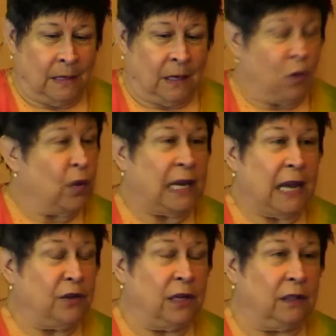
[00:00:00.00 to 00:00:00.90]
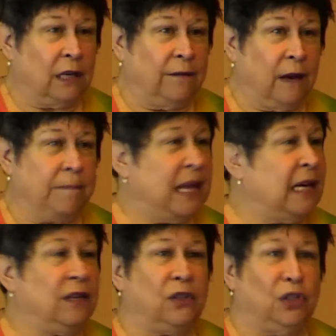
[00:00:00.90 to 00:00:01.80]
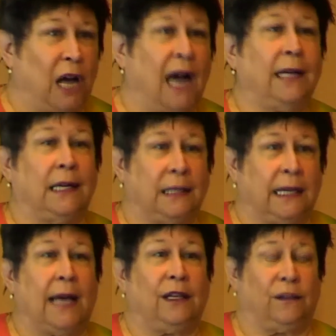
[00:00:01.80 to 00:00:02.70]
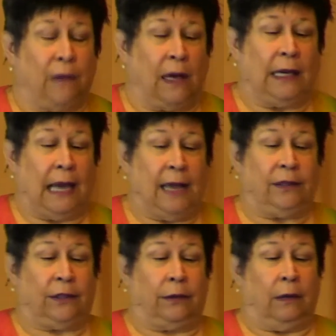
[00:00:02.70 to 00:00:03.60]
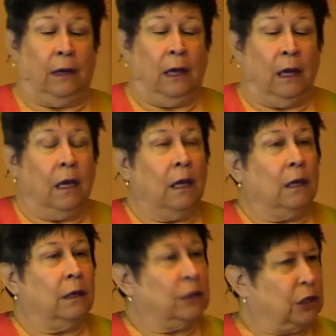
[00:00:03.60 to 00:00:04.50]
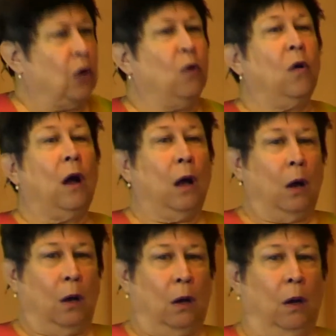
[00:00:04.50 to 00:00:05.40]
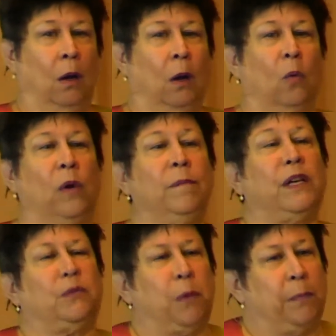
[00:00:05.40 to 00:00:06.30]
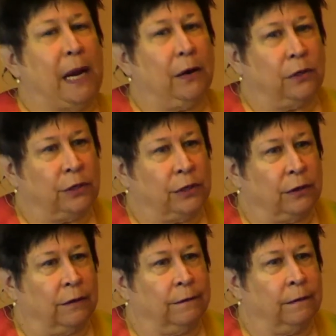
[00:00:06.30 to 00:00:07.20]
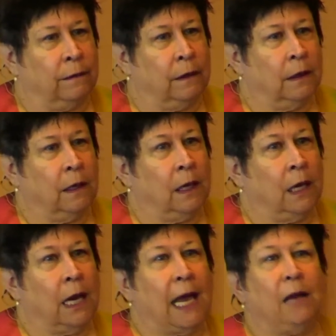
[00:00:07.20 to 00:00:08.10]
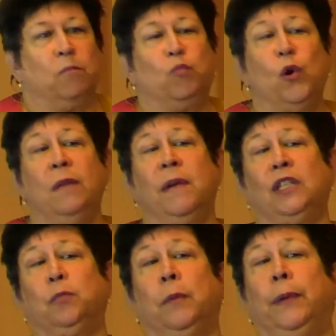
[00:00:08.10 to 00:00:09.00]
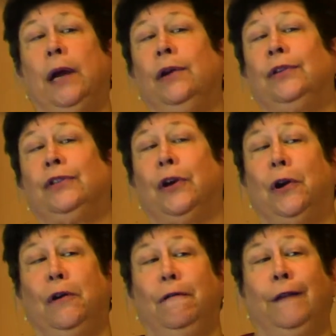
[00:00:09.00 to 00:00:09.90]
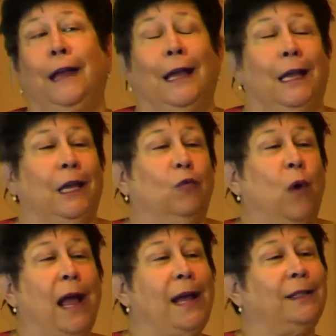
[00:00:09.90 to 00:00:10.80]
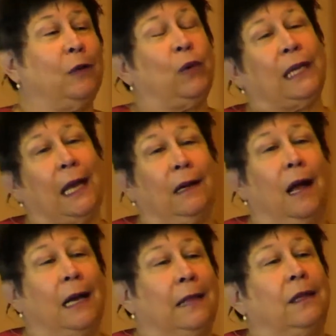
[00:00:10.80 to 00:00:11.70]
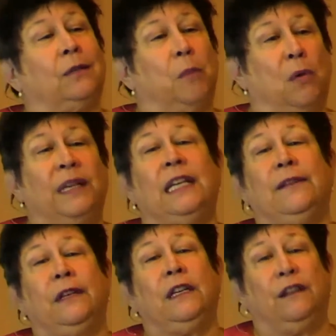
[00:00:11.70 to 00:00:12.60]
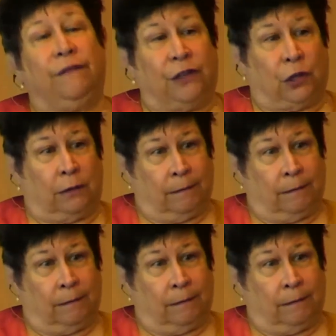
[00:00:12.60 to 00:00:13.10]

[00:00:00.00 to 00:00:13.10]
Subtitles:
We can't just give up. That is not a satisfying answer. So we must prepare to serve. And we must prepare to serve in ways that we cannot at this moment even envision.